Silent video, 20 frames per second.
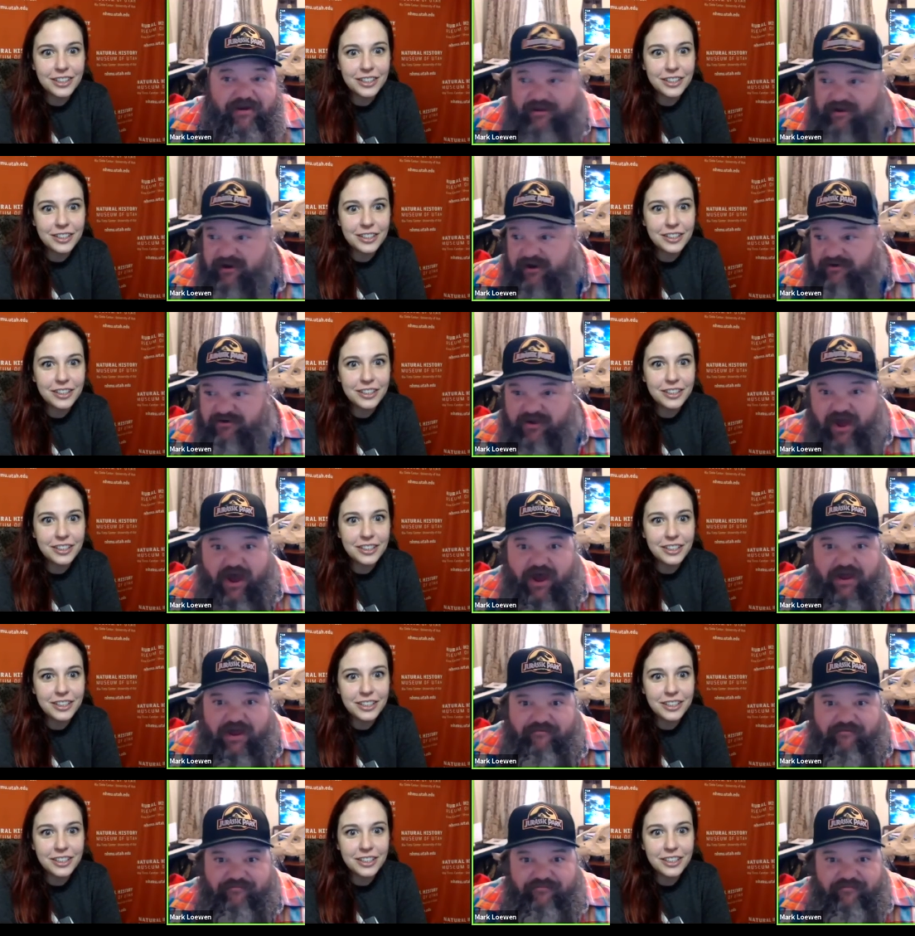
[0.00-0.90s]
Speaker 1: in a
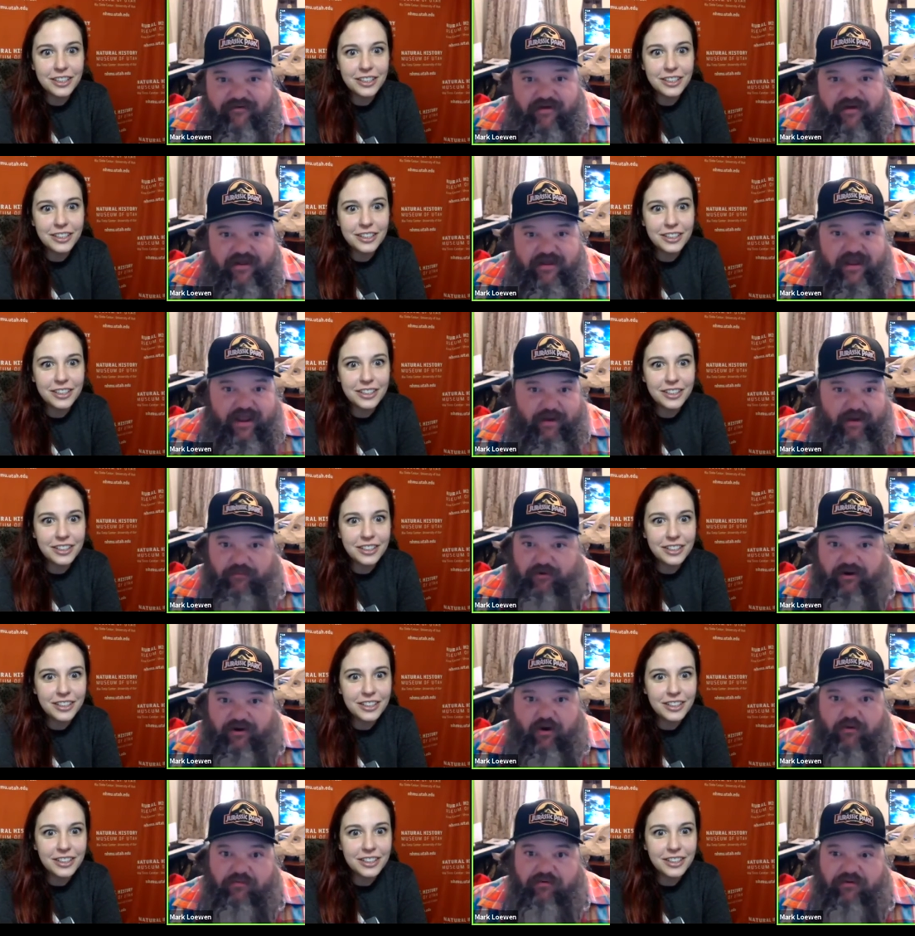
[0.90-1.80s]
dive, it
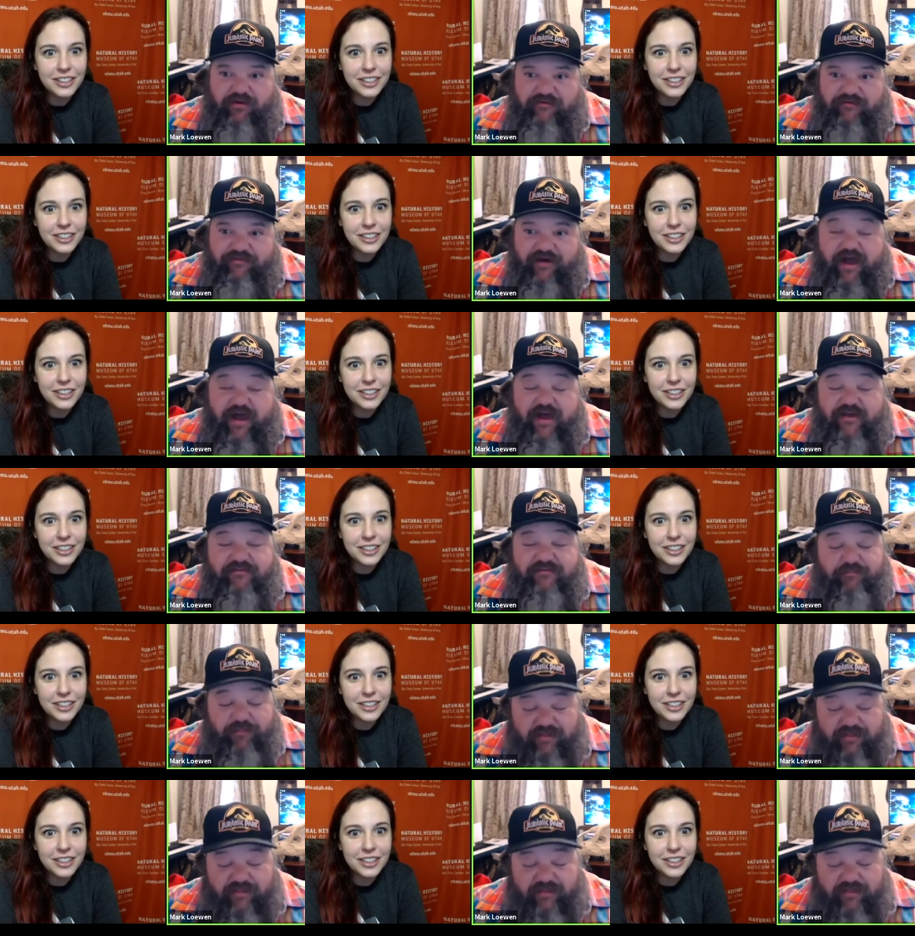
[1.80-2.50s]
would go really fast.